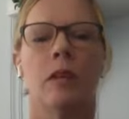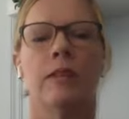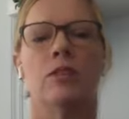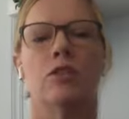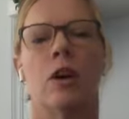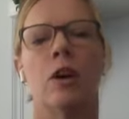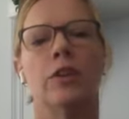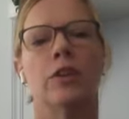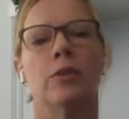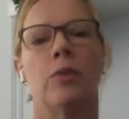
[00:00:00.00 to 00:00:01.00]
And then draw
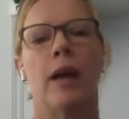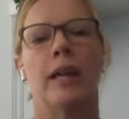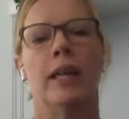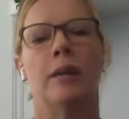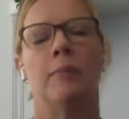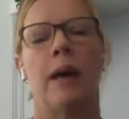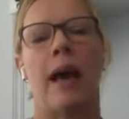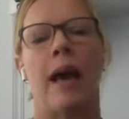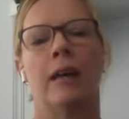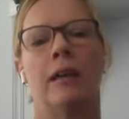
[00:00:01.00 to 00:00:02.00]
your right hip
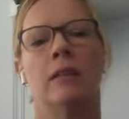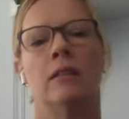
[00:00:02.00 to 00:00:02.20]
back.